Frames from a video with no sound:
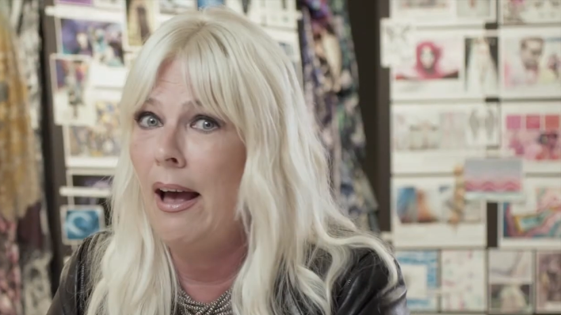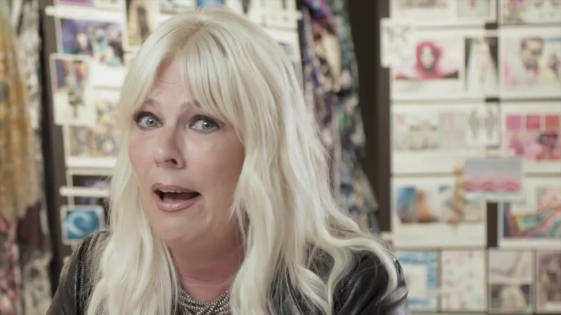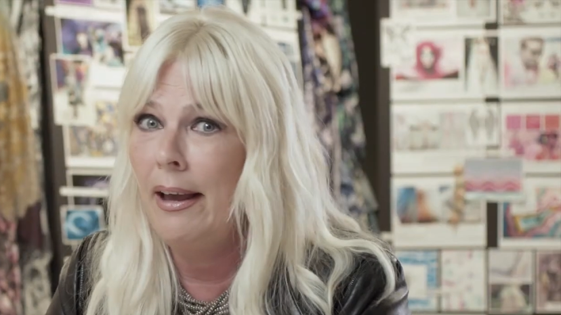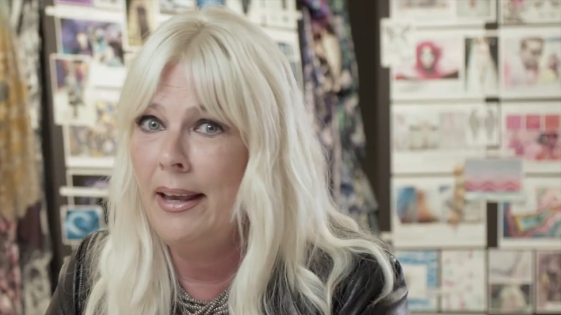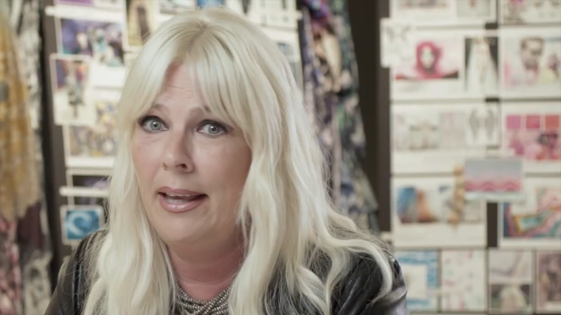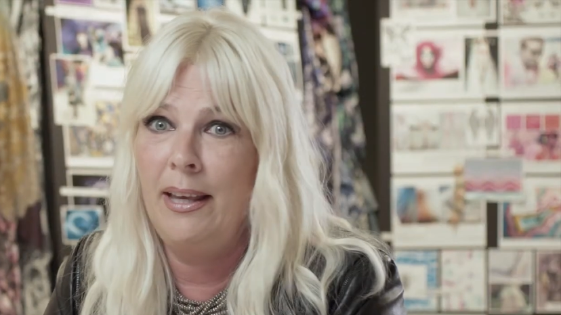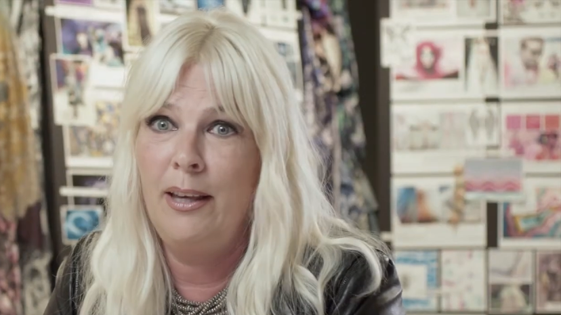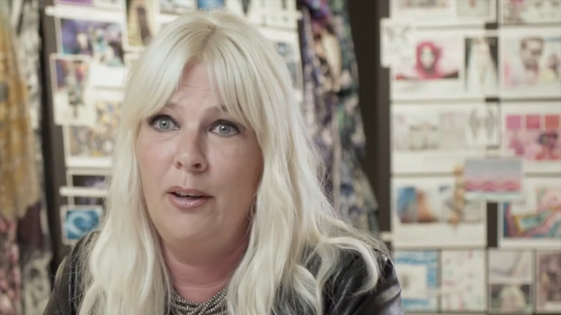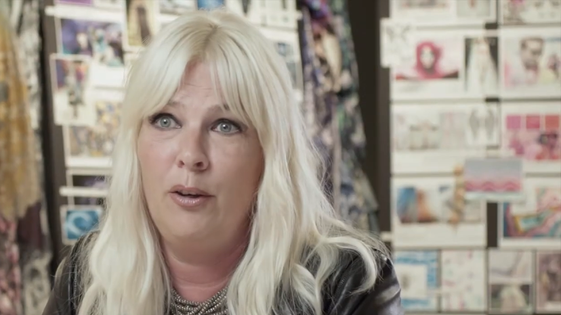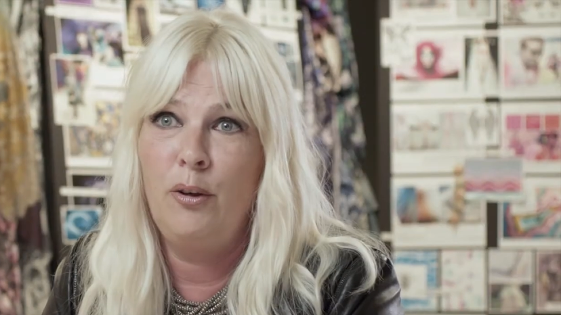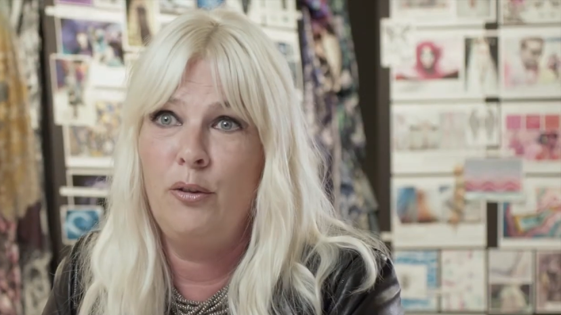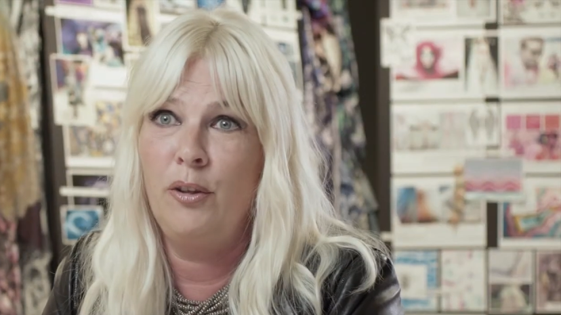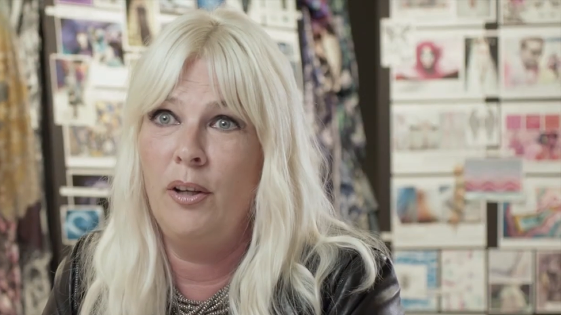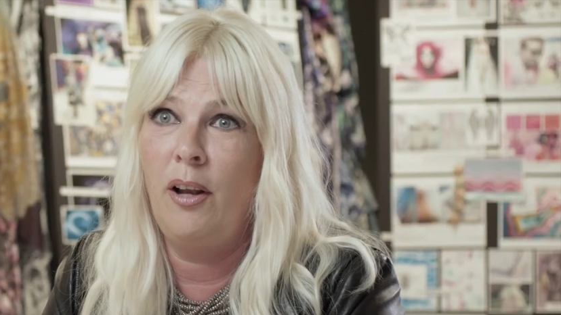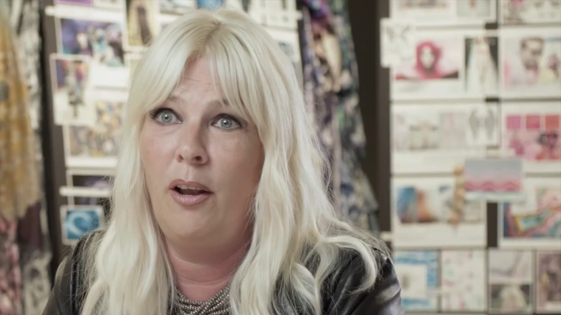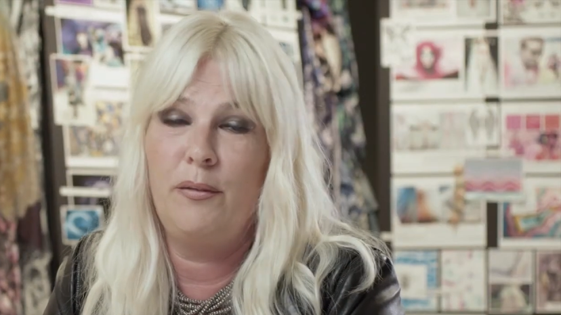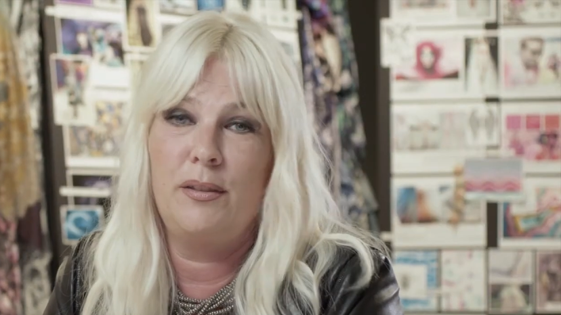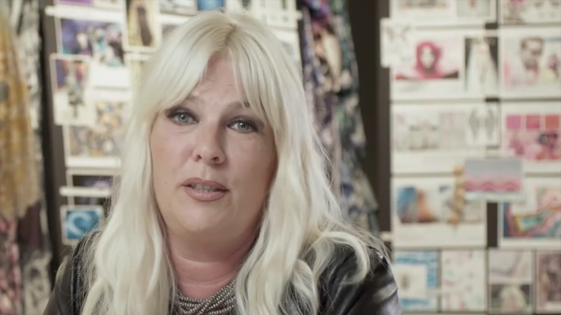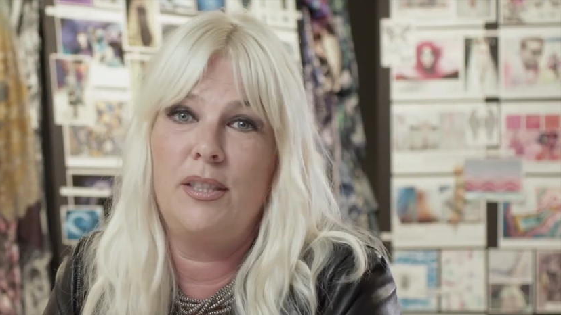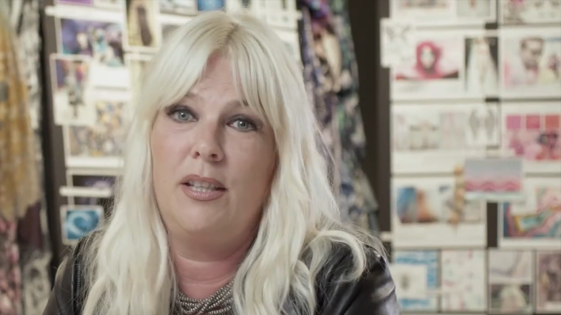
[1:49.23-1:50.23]
high heels, and
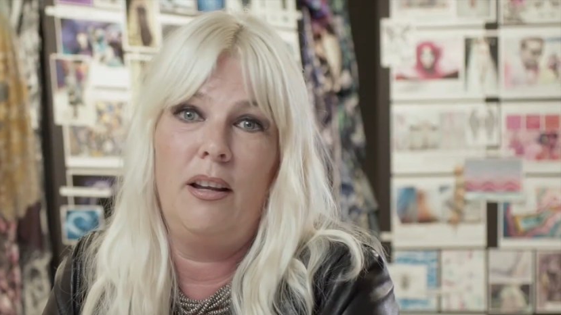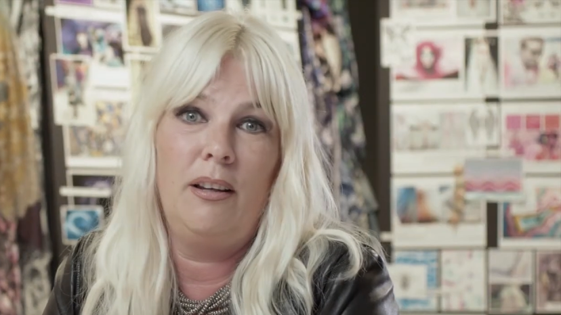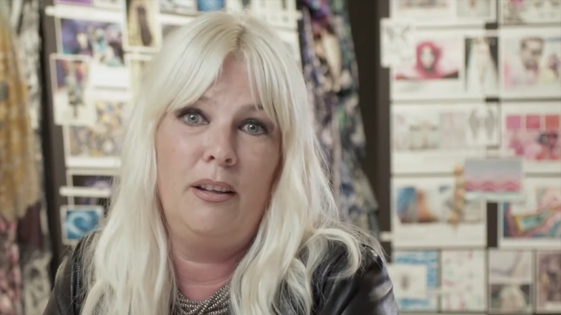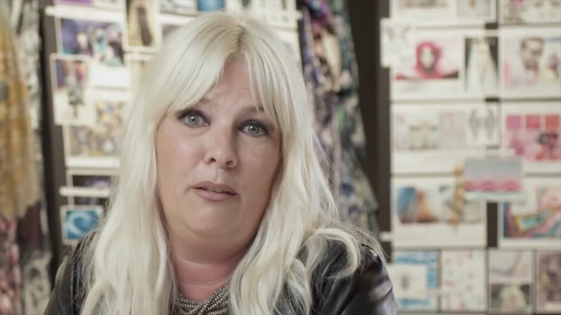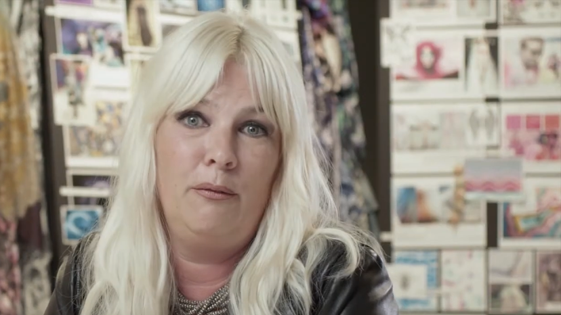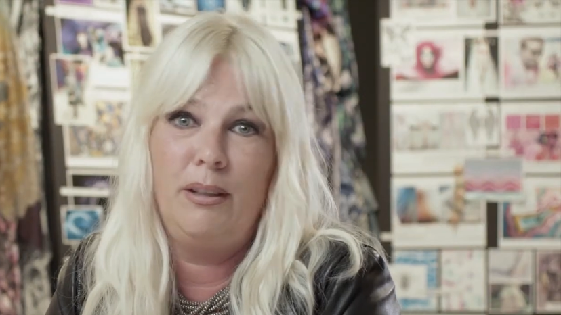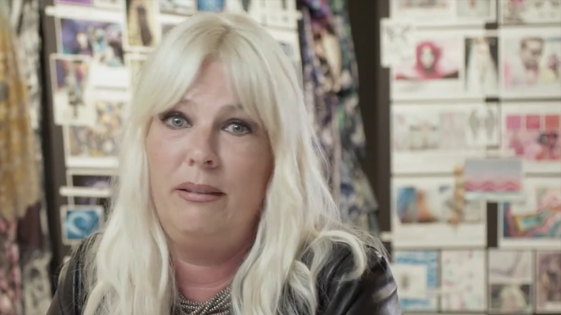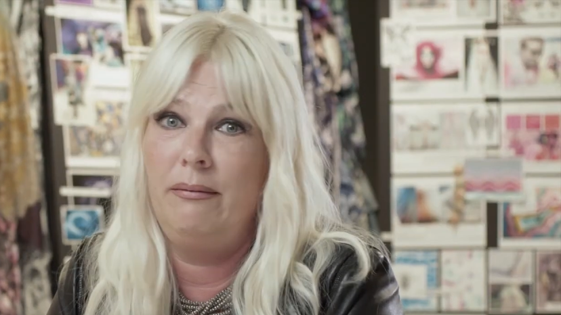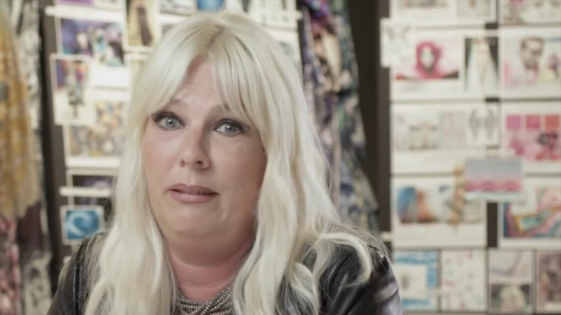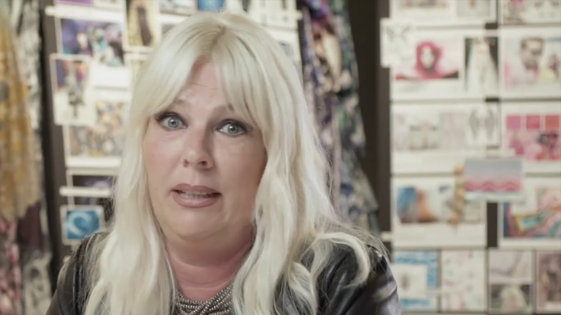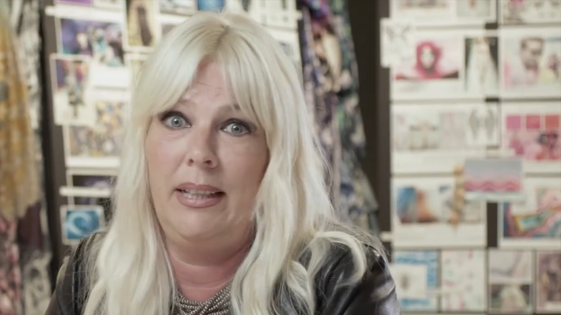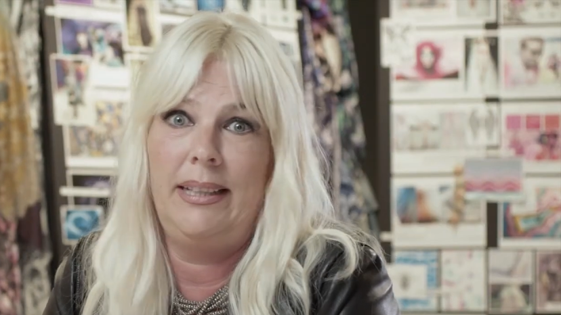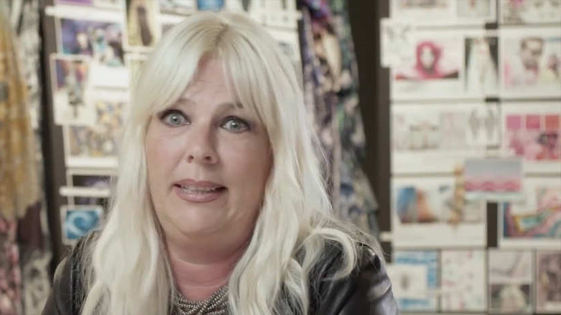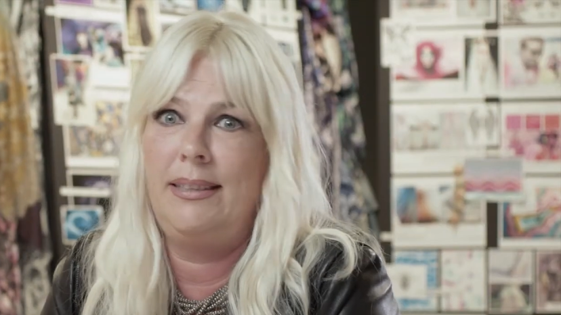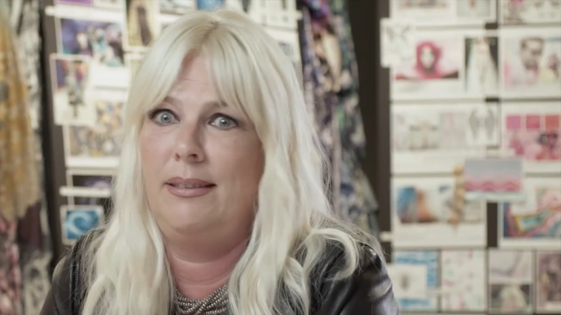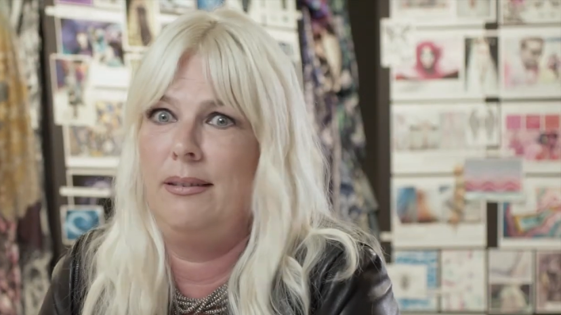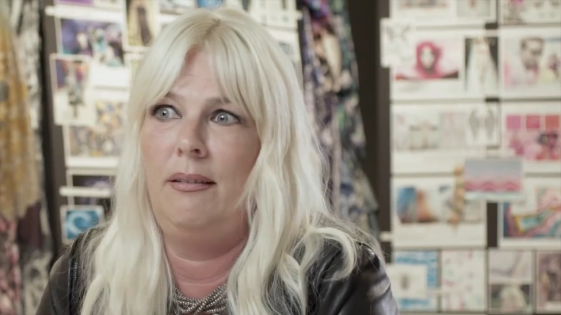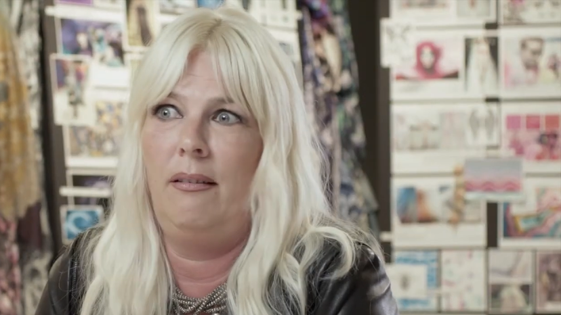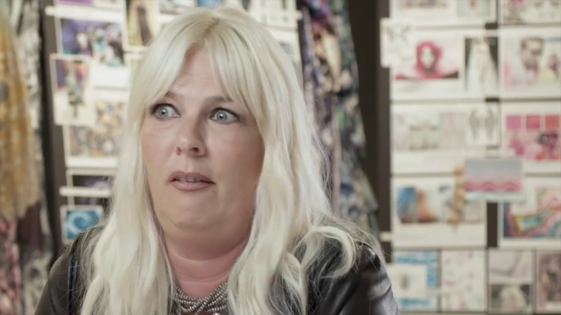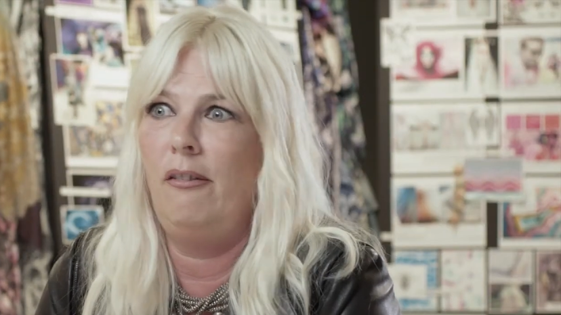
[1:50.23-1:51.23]
all of a sudden we really
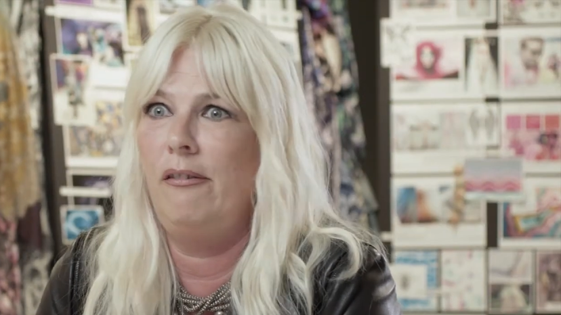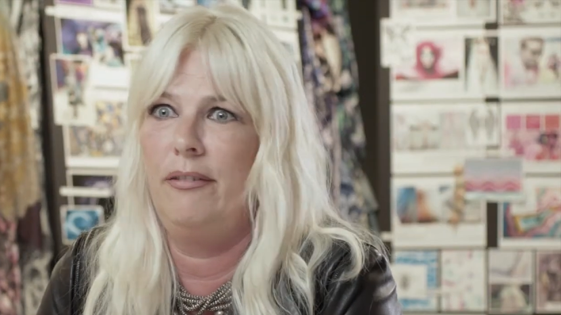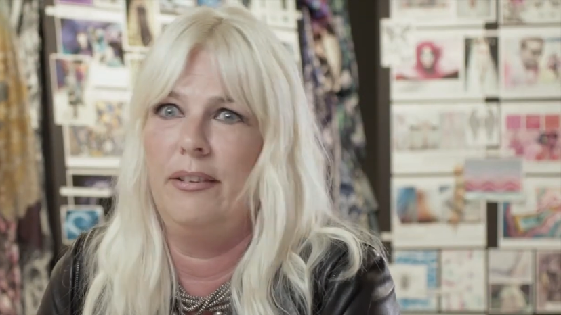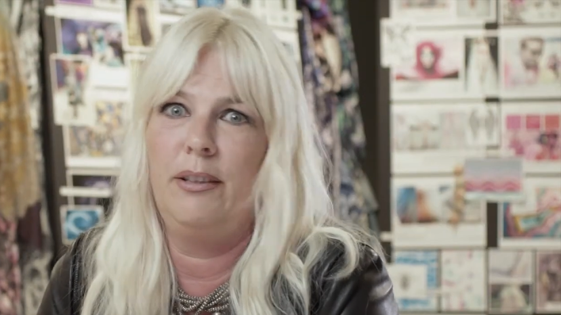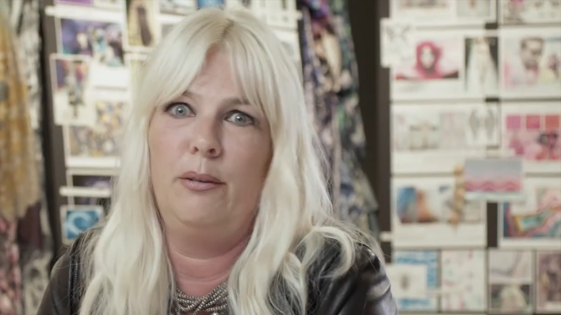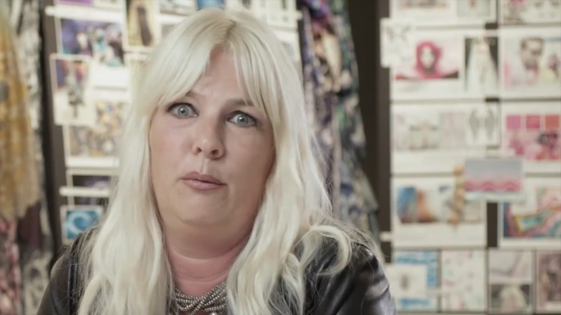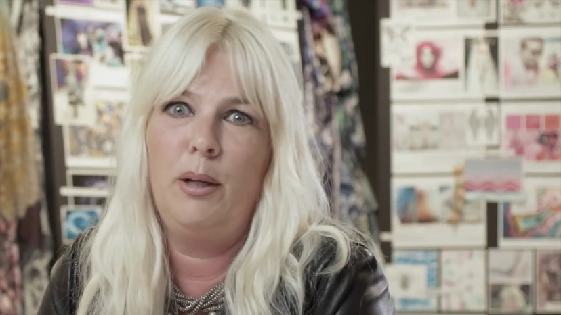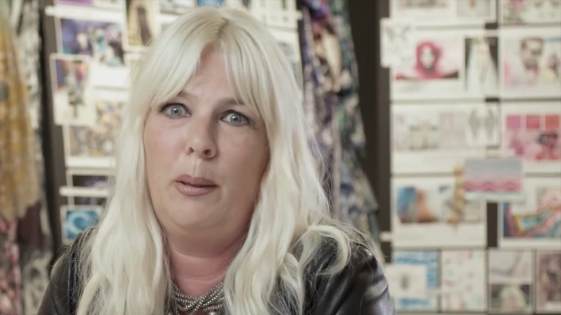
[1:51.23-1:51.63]
took over the